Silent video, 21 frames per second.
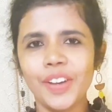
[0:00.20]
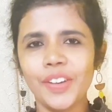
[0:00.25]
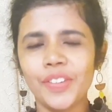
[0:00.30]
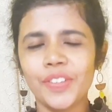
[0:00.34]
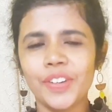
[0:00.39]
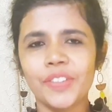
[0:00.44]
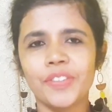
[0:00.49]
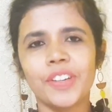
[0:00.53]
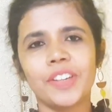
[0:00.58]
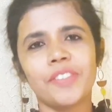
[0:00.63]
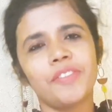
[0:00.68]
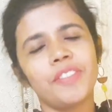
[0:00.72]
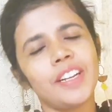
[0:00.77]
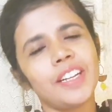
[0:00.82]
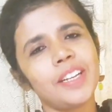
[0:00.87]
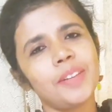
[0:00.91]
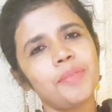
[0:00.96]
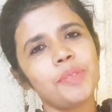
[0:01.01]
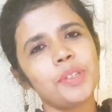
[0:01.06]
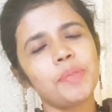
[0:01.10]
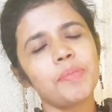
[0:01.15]
everyone,
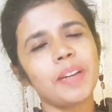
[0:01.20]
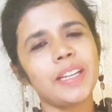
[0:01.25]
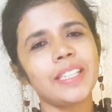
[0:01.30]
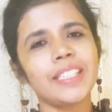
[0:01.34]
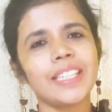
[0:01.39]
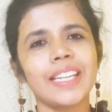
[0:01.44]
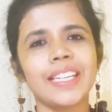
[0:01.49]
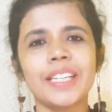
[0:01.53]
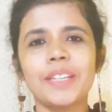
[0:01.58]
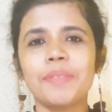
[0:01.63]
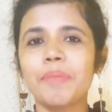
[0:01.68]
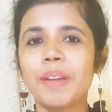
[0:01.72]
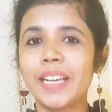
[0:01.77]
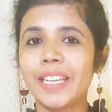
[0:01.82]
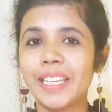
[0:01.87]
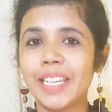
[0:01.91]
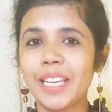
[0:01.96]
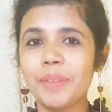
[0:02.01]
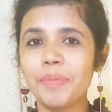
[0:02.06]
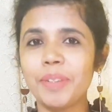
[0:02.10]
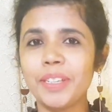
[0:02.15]
welcome to my channel. My
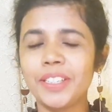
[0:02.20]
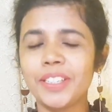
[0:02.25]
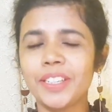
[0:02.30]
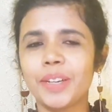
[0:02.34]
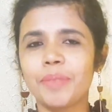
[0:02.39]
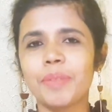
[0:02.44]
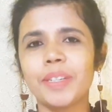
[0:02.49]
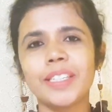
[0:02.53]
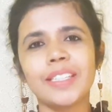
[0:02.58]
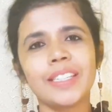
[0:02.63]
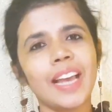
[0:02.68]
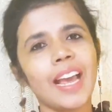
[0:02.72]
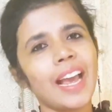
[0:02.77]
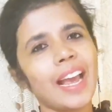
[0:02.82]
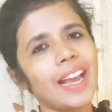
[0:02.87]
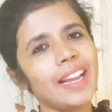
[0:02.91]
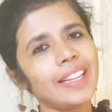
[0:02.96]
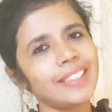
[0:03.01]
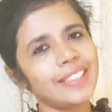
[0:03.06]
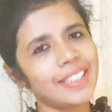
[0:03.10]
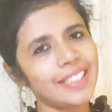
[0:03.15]
name is Sharmistha
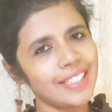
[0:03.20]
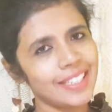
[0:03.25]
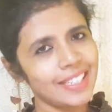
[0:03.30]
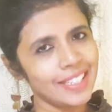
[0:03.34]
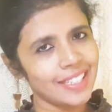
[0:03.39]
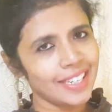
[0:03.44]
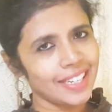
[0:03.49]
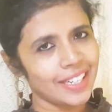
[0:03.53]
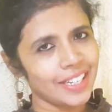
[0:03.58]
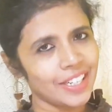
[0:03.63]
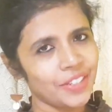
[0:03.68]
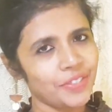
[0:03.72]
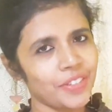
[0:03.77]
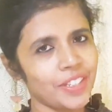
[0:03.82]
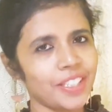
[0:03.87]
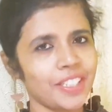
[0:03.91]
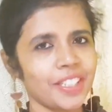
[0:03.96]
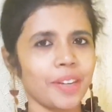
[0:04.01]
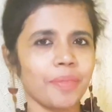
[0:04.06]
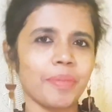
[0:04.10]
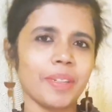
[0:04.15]
and this is English with
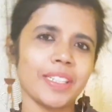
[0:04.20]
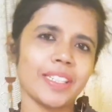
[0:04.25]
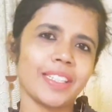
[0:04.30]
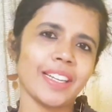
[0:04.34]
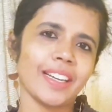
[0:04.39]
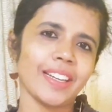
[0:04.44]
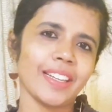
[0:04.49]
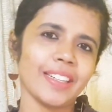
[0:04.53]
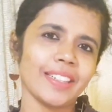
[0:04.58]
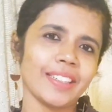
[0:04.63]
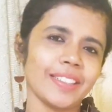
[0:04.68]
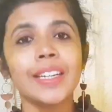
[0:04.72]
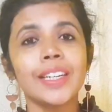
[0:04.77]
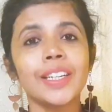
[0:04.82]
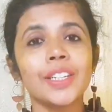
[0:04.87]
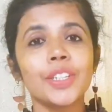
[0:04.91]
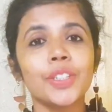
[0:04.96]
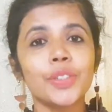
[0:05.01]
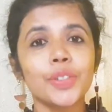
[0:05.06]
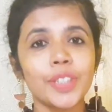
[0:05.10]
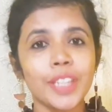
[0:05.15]
Sharmistha.
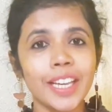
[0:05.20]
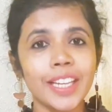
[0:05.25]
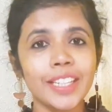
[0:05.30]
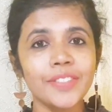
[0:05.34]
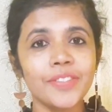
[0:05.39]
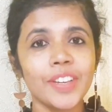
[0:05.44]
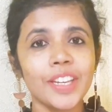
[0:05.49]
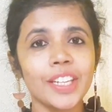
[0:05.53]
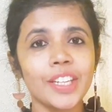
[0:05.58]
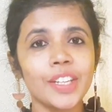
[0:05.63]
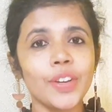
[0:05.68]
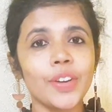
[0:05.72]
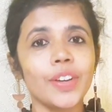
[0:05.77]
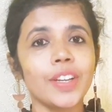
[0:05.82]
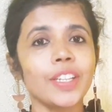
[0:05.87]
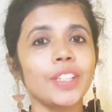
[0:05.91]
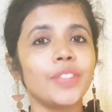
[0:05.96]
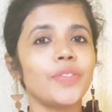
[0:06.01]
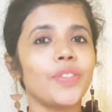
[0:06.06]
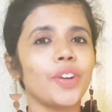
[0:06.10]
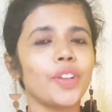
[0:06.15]
Today's video
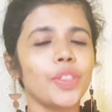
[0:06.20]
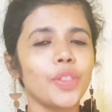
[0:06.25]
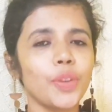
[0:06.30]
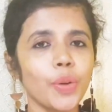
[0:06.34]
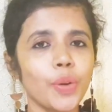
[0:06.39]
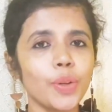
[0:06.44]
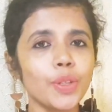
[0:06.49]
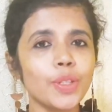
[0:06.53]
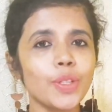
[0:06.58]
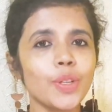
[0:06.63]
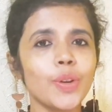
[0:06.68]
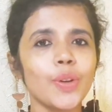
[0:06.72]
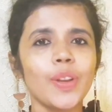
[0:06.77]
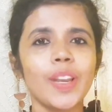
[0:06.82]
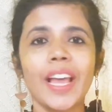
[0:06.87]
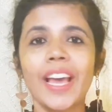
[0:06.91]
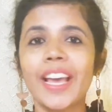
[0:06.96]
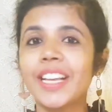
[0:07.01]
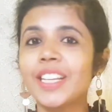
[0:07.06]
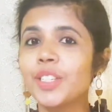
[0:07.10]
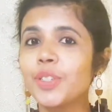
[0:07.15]
is for those who
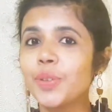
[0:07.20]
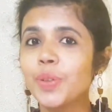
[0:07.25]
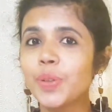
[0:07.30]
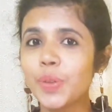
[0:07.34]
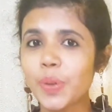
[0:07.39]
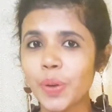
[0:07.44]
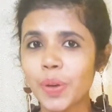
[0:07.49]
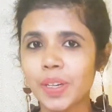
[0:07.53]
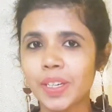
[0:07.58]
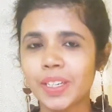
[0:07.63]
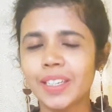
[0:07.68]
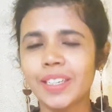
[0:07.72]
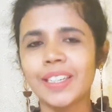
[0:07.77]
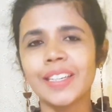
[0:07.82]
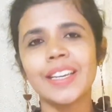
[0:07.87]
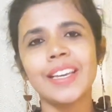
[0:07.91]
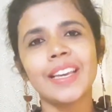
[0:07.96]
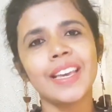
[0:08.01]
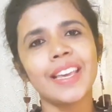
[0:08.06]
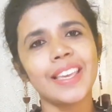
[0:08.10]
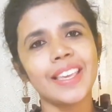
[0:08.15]
like to cook.
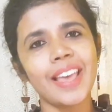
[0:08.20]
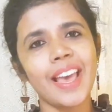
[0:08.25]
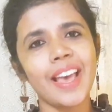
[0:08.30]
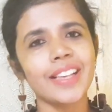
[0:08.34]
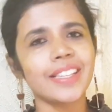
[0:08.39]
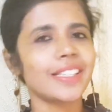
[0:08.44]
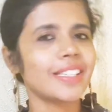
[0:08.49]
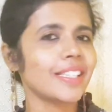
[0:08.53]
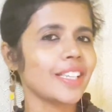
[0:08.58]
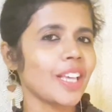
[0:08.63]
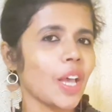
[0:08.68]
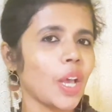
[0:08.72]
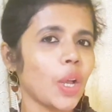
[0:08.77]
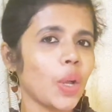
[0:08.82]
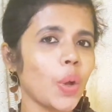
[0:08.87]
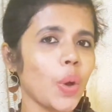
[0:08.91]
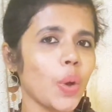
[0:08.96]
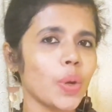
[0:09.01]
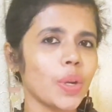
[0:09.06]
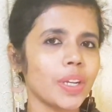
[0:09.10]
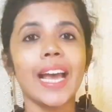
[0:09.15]
Yes,
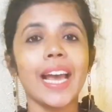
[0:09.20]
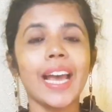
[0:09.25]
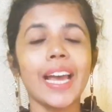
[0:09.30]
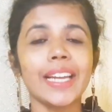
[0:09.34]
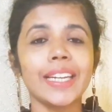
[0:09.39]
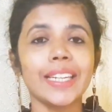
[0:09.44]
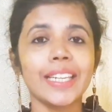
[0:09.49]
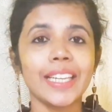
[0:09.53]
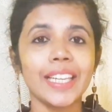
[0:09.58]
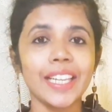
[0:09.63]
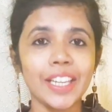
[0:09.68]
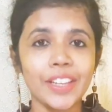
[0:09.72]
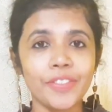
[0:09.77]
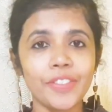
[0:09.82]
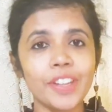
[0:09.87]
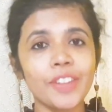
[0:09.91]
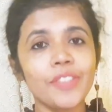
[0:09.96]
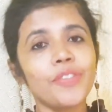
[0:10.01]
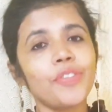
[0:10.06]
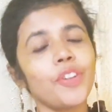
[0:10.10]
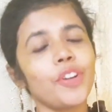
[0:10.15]
cook. And
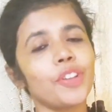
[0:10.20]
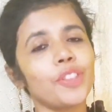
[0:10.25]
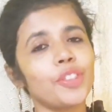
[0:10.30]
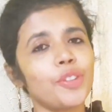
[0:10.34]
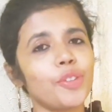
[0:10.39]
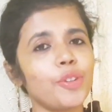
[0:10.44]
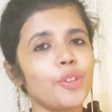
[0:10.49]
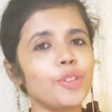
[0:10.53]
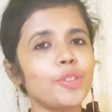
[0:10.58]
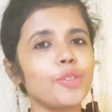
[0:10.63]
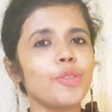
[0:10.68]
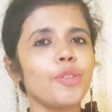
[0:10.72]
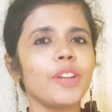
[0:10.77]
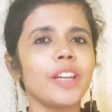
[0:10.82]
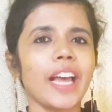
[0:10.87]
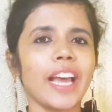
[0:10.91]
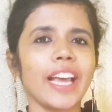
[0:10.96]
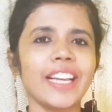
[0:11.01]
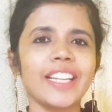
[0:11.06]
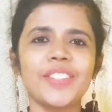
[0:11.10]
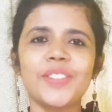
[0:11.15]
even for those who
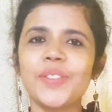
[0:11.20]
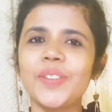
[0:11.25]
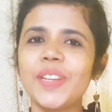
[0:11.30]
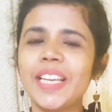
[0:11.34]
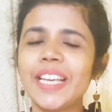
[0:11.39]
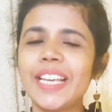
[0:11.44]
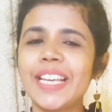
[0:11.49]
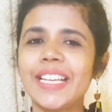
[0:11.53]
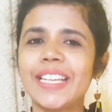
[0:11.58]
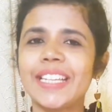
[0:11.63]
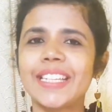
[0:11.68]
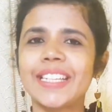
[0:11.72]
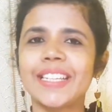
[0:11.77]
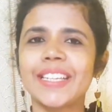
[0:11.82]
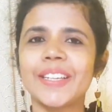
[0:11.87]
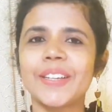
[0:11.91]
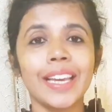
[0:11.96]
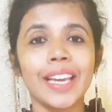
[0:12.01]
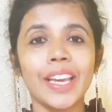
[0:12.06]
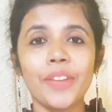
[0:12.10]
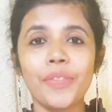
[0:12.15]
like to eat.
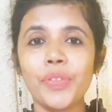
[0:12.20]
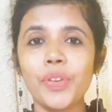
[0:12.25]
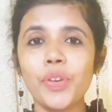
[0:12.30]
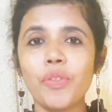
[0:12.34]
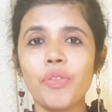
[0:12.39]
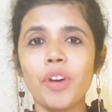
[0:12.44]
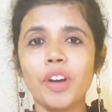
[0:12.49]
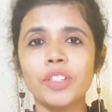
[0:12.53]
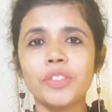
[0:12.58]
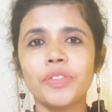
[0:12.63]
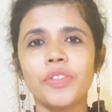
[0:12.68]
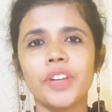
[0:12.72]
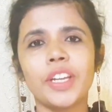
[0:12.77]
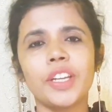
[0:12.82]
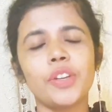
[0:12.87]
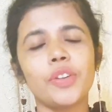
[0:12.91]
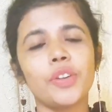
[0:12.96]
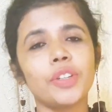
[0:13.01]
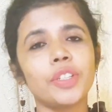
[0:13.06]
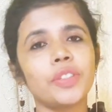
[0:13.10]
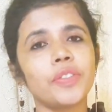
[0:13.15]
If you watch
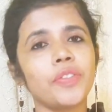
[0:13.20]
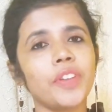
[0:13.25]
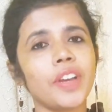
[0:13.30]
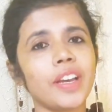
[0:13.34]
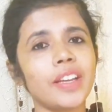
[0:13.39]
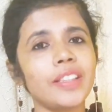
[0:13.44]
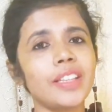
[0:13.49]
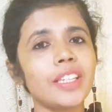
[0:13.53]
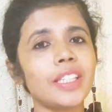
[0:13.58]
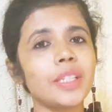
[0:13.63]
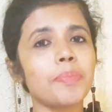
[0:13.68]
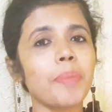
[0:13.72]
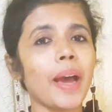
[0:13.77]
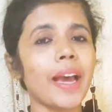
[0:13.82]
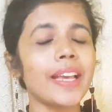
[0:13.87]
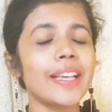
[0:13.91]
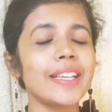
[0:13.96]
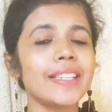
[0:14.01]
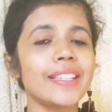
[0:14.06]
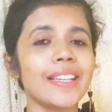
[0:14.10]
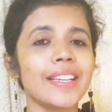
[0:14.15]
videos where the
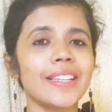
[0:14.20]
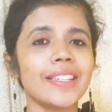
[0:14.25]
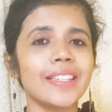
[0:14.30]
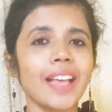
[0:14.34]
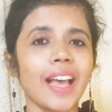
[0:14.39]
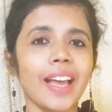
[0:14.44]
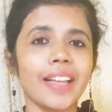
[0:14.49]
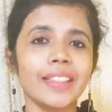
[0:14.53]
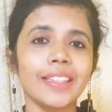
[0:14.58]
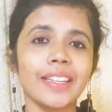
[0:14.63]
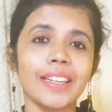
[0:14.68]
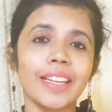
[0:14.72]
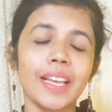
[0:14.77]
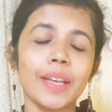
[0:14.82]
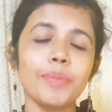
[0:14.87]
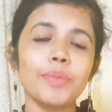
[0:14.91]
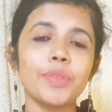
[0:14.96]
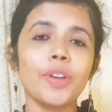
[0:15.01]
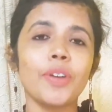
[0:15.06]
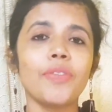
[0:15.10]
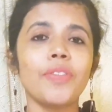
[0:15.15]
spices and the
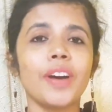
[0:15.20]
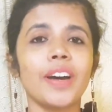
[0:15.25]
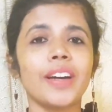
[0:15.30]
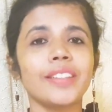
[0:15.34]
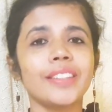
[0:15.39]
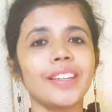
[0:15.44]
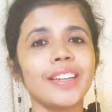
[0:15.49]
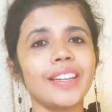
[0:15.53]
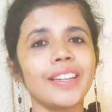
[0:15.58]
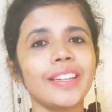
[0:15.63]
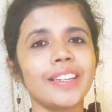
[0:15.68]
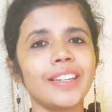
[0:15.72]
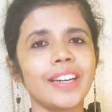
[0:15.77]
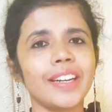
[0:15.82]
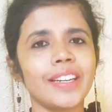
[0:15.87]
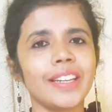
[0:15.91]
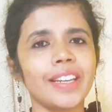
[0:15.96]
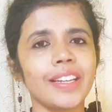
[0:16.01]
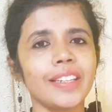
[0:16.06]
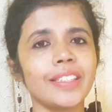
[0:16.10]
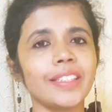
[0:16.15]
names of other
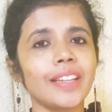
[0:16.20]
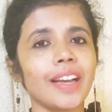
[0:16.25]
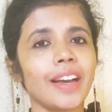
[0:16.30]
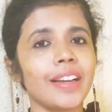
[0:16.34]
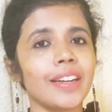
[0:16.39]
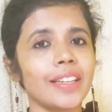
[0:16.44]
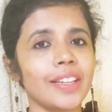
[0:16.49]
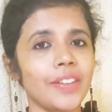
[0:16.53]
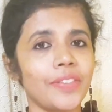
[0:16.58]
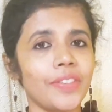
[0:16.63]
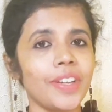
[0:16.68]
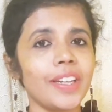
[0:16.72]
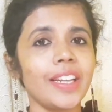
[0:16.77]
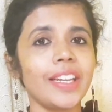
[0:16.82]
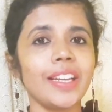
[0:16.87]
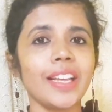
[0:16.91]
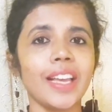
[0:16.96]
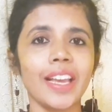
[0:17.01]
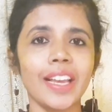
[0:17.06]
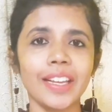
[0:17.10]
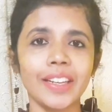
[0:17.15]
ingredients are given
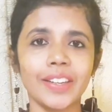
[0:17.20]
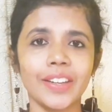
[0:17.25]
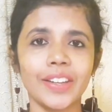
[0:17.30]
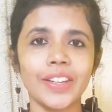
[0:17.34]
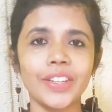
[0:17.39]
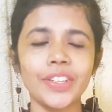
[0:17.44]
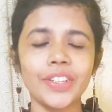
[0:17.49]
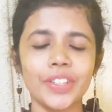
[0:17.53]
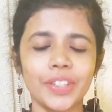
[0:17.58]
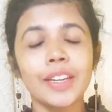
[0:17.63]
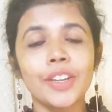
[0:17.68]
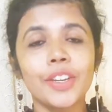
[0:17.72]
in English,